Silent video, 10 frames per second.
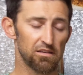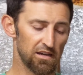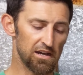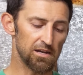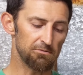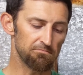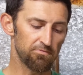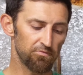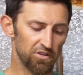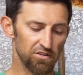
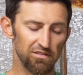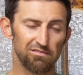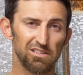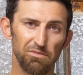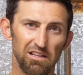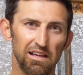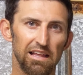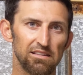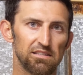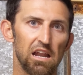something like
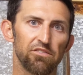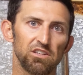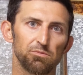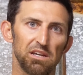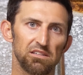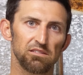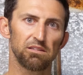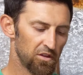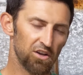that is kind of expected.